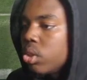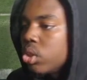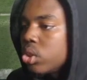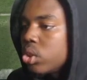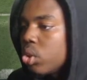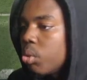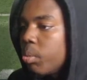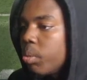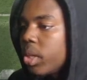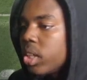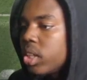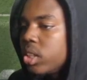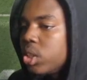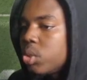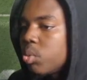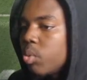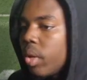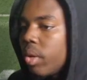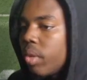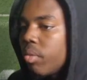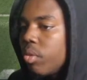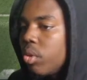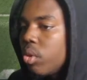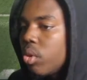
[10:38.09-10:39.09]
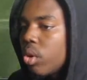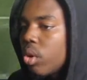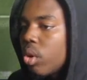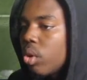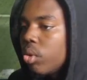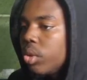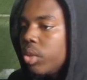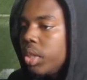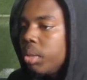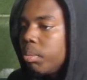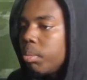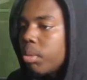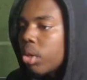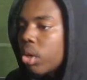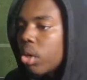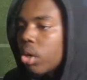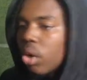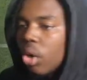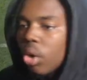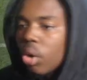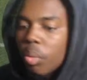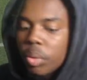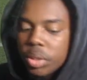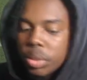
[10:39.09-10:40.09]
So because he's waiting for you to go deep, you're
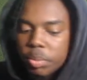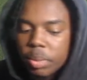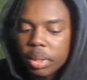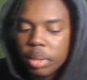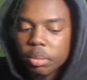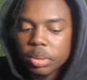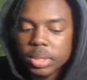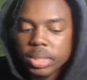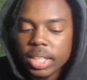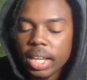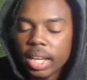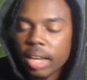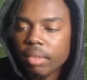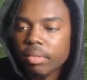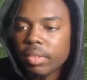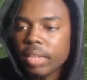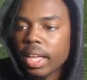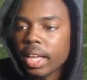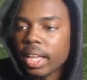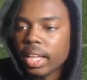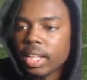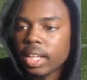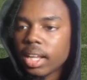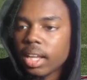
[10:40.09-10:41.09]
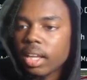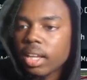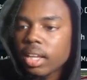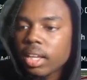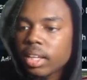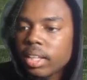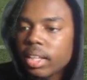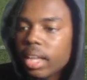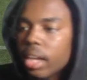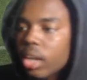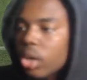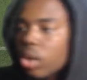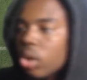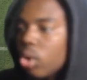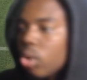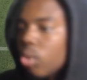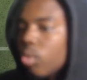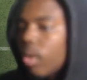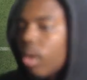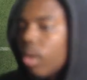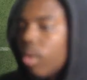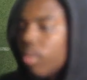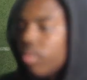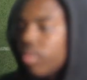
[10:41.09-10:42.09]
gonna always be able to have that curl
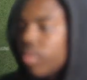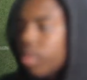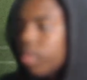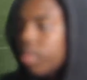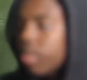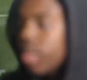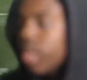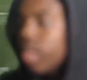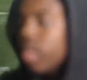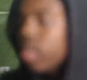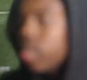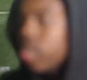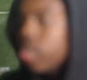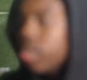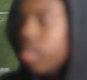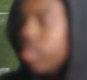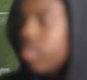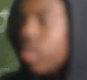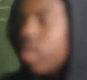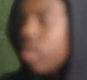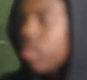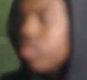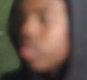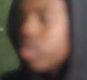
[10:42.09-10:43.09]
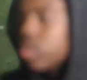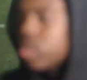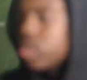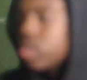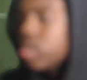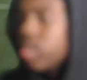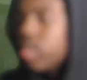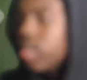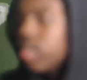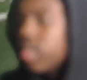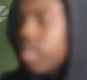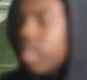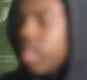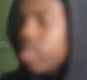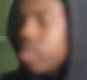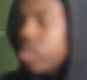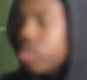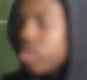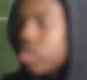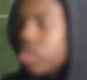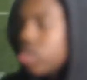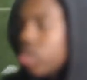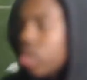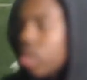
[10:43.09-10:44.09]
route if they're playing underneath coverage. That's
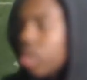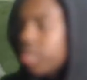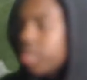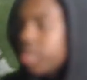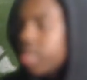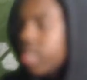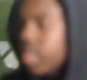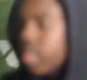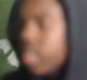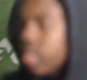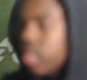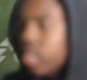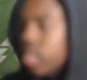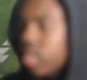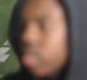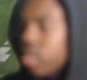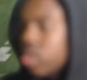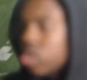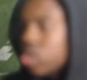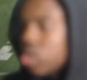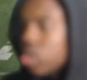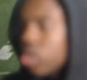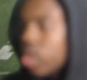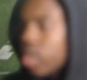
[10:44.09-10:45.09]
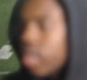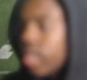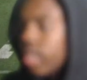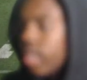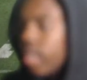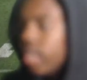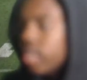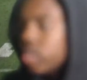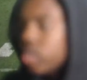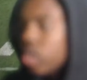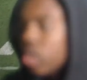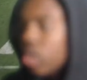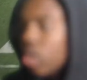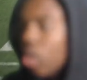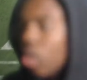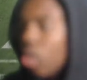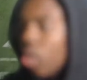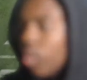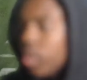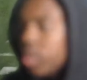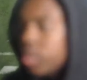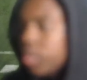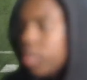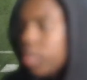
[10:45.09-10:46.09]
just, you know what I'm saying. So look at that. He's gonna
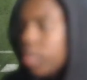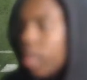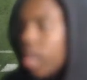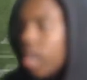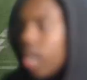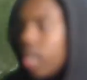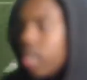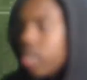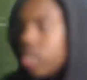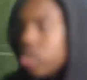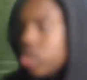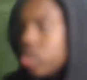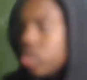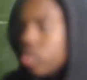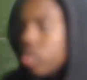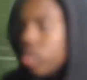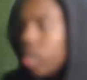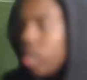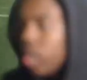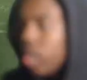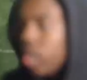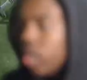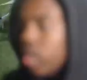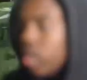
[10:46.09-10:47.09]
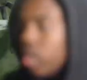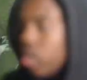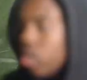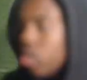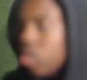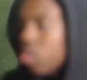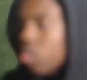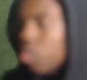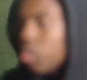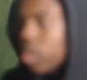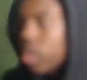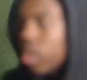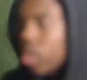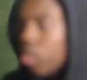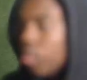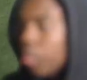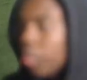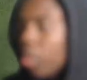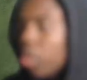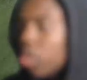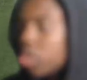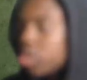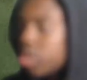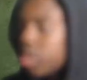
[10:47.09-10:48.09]
always be behind you, and with low
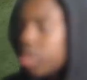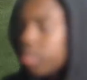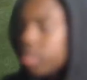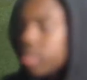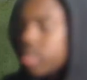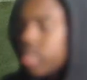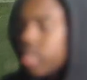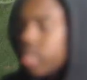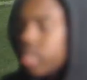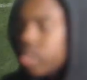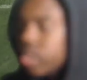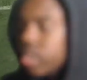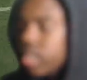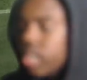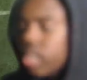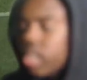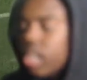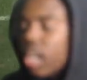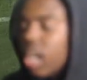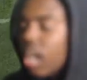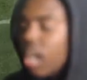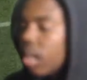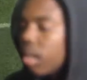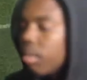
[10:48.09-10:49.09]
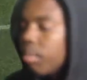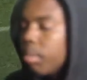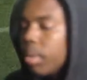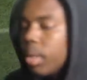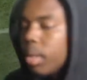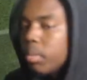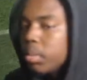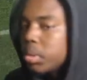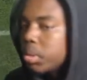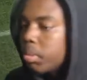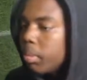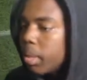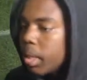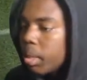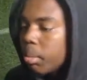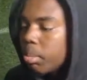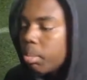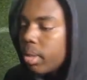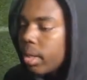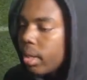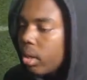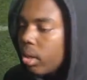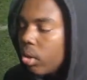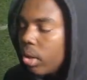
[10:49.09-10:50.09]
balls in possession, they're not gonna be able to make a
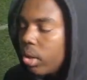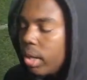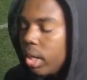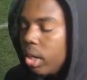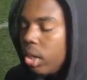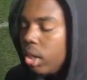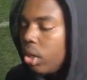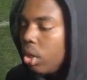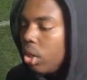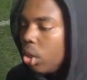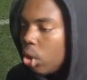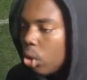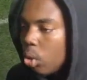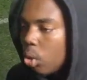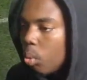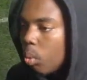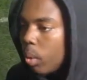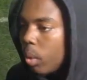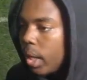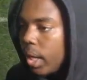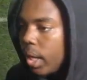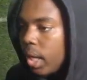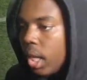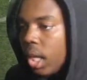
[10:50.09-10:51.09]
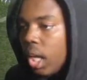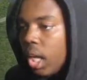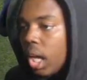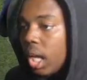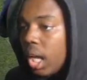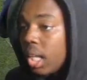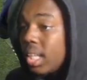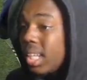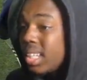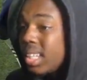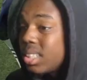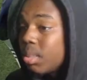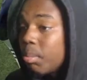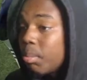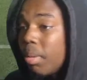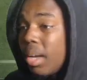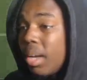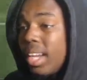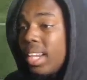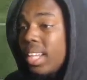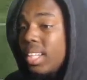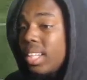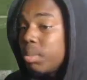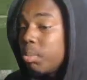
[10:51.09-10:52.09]
play on it. No way, unless
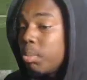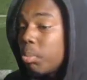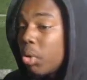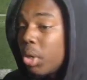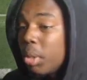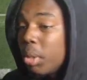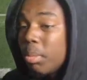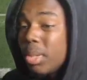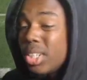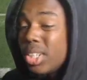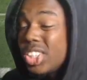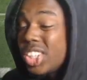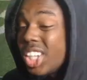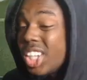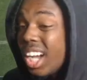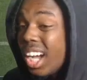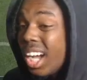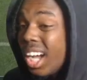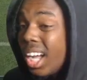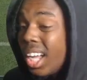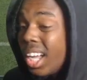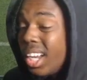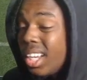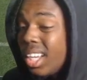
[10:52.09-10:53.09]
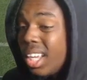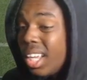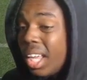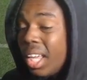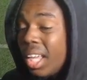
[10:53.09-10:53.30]
somebody is pretty much God.